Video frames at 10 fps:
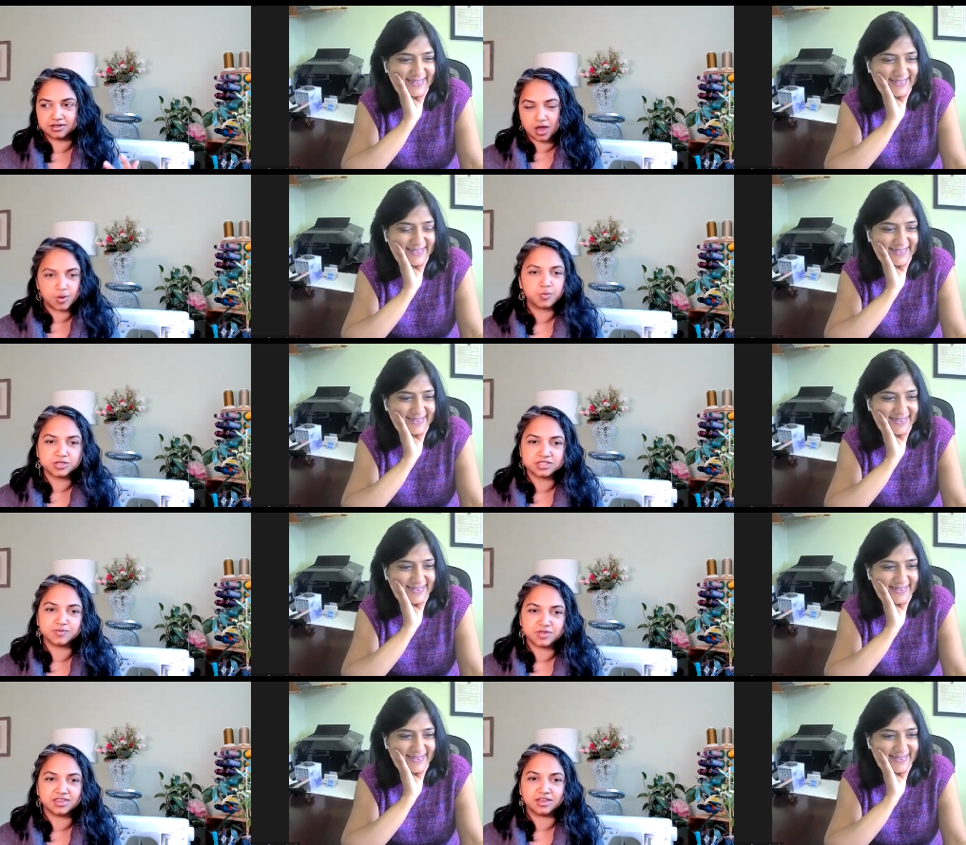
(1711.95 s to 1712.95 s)
Speaker 1: come up with
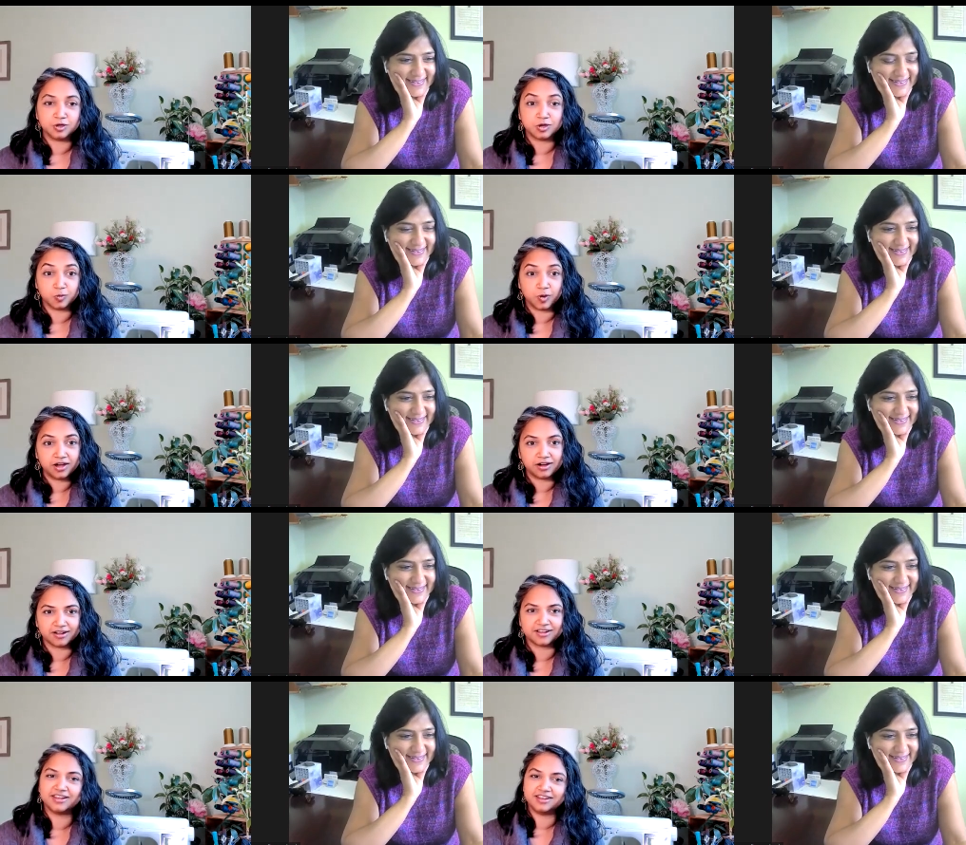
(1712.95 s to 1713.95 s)
something that you can
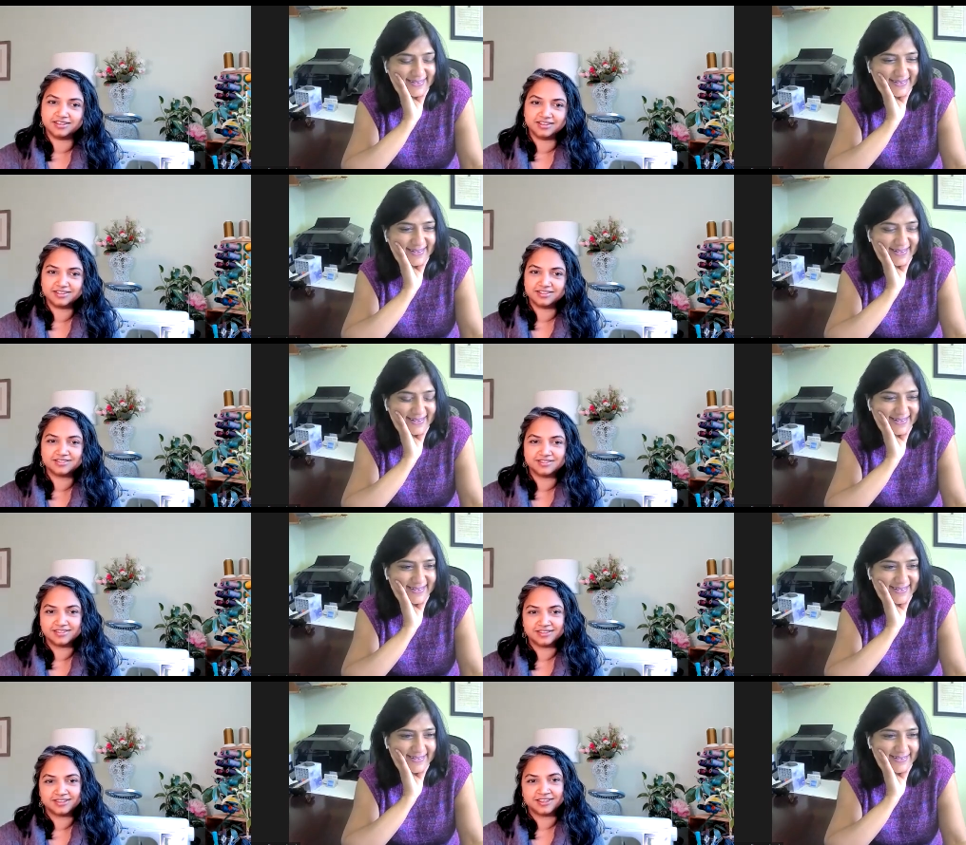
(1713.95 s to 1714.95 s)
wear and
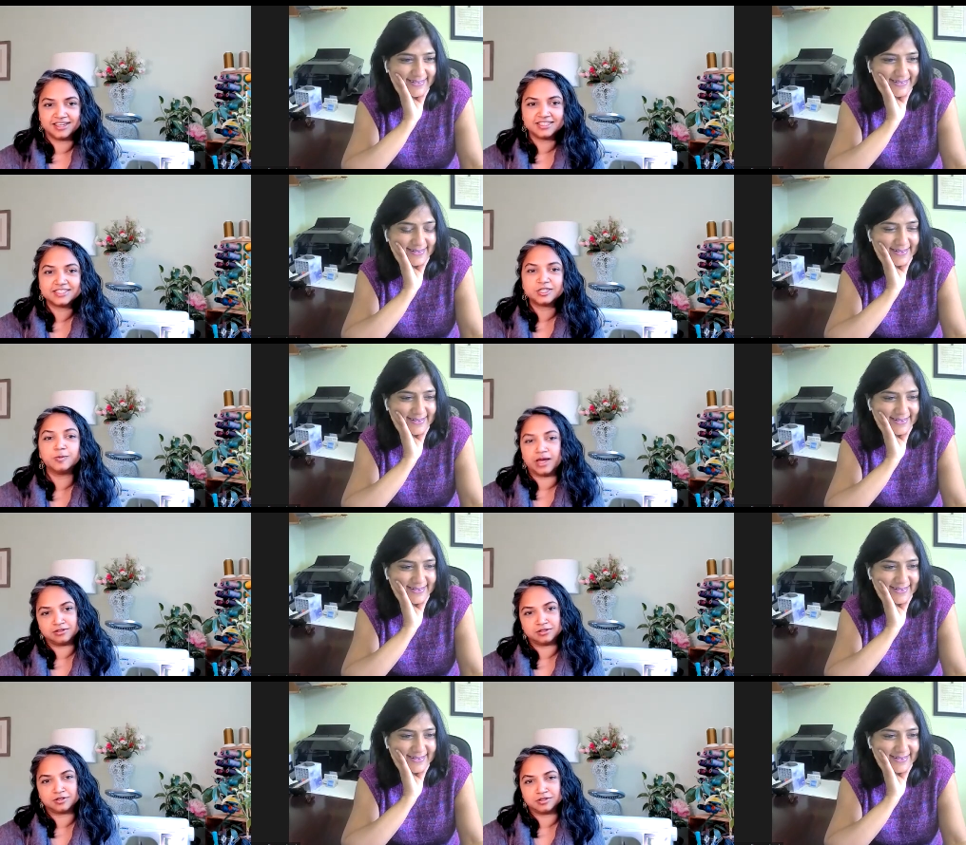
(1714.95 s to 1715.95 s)
it's still
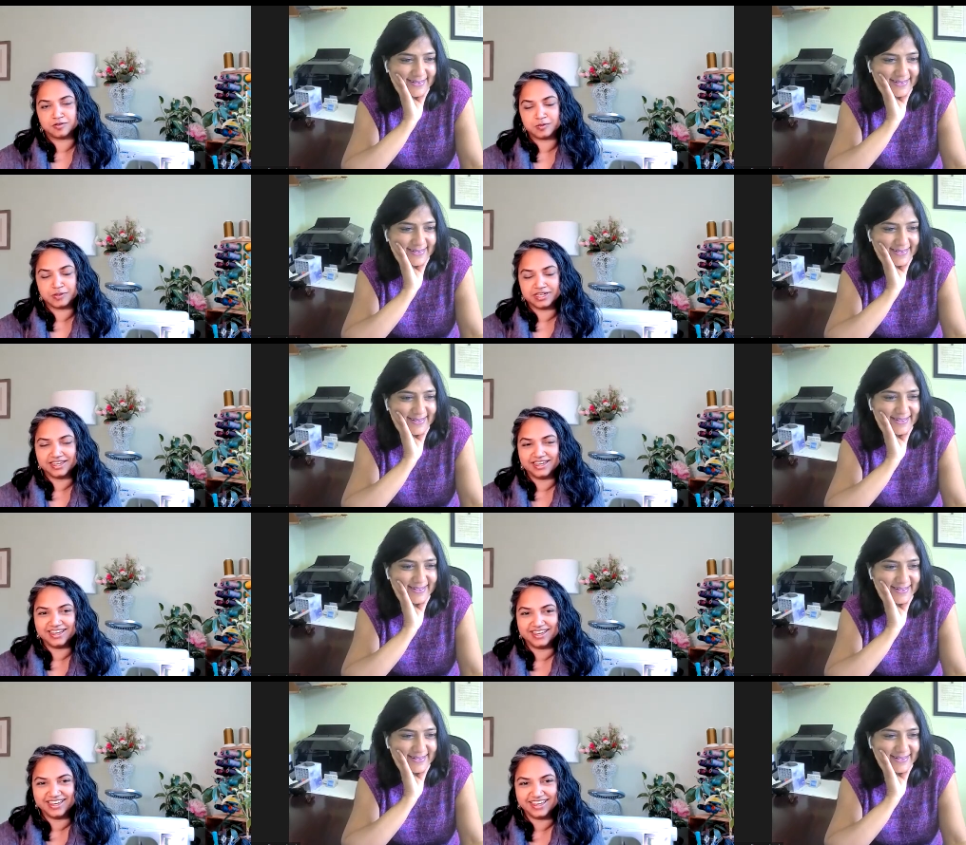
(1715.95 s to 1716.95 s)
magical for me
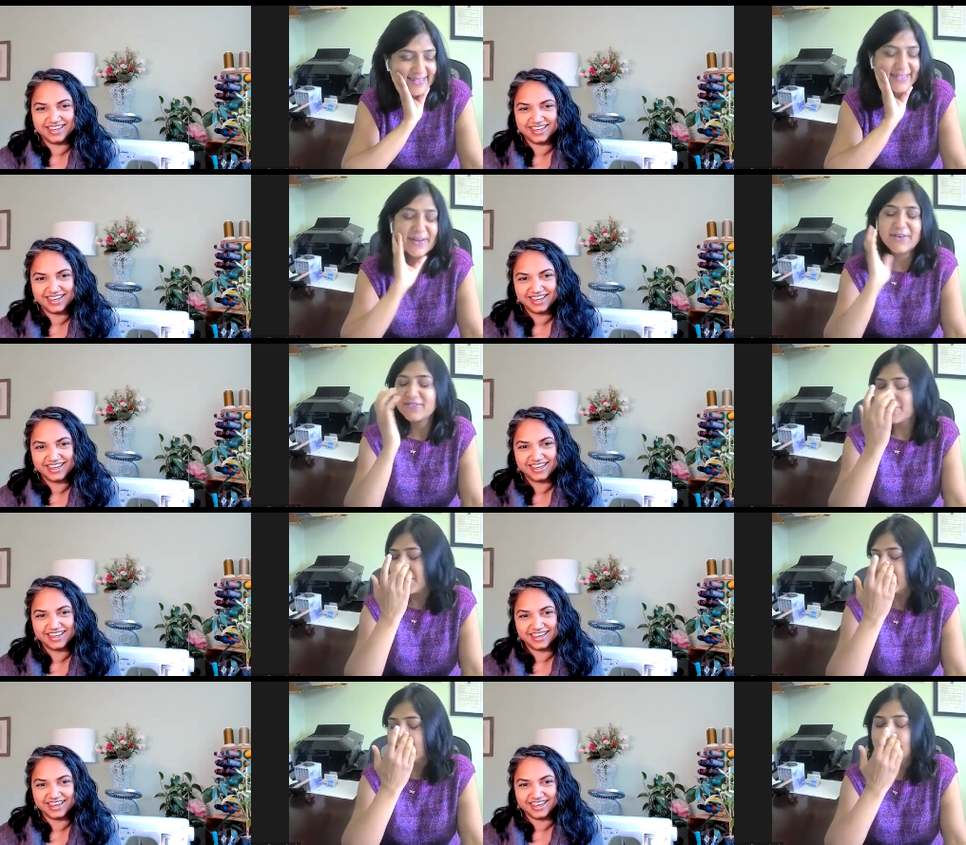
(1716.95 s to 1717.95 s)
Speaker 2: i know
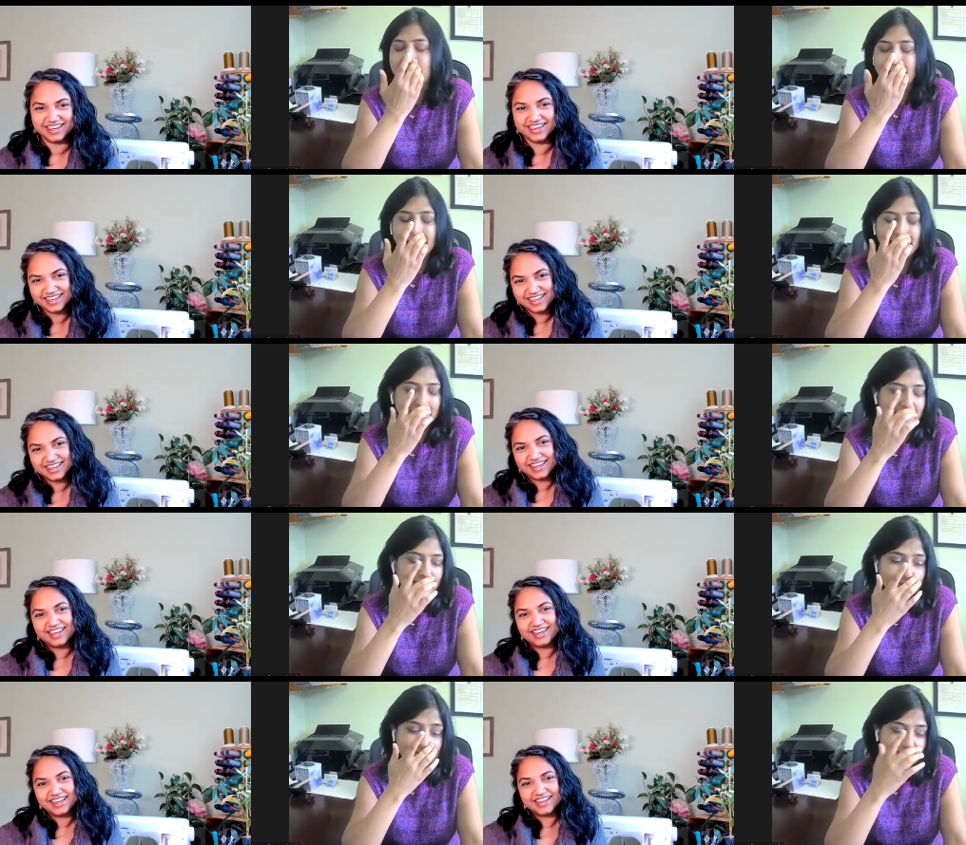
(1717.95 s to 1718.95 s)
for me too i like
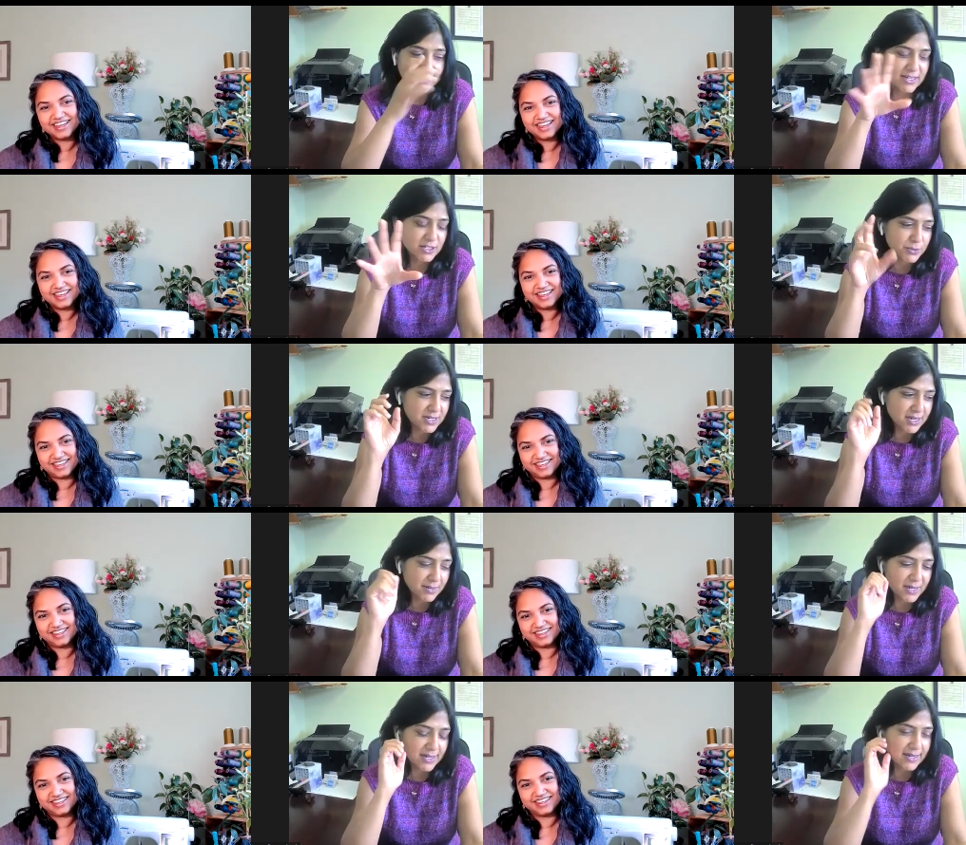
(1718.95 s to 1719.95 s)
i like taking
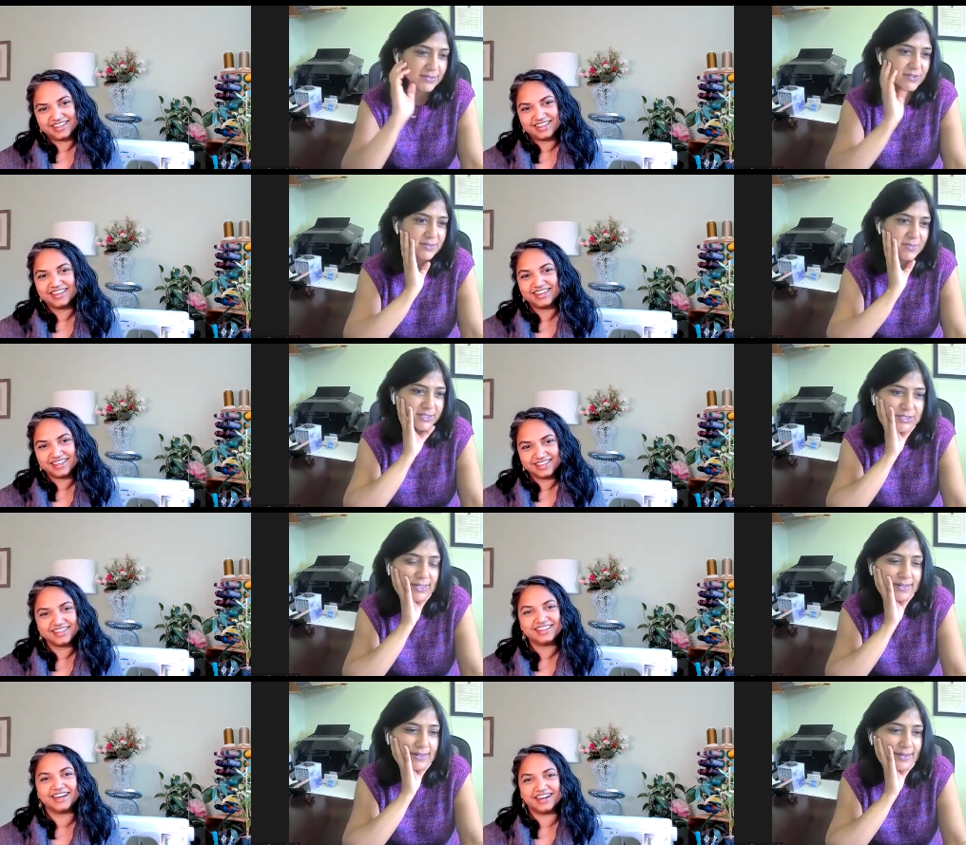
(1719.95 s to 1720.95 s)
2d and making it three
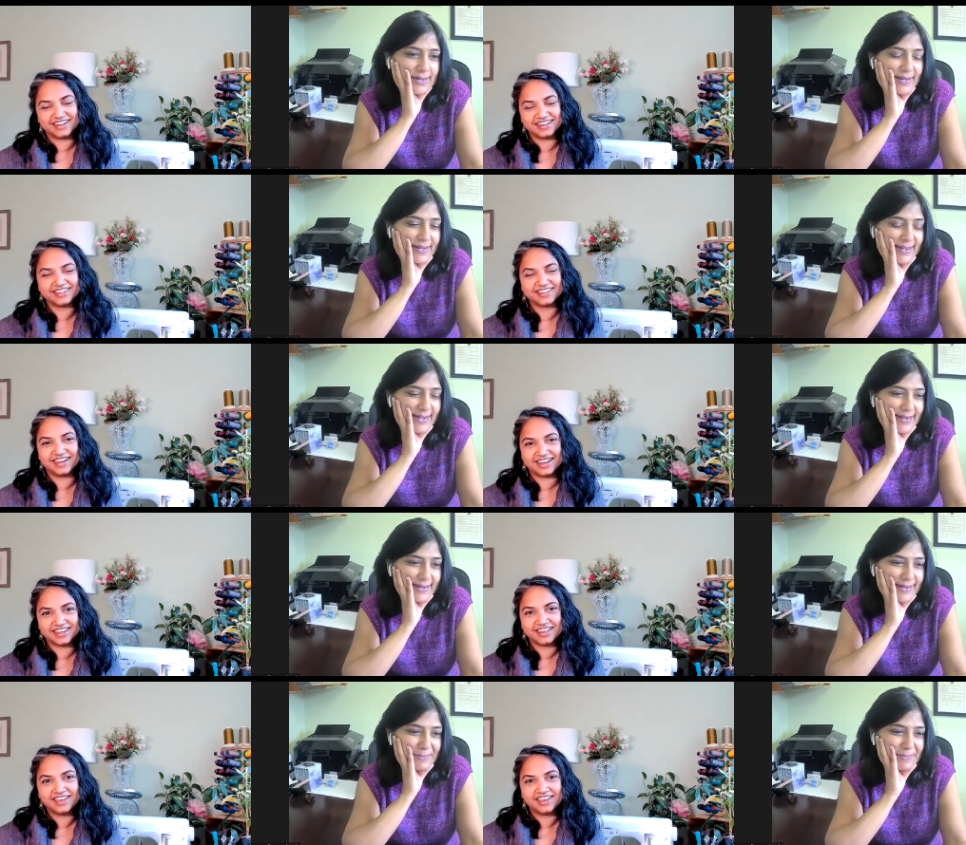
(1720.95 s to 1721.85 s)
dimensional yeah yeah and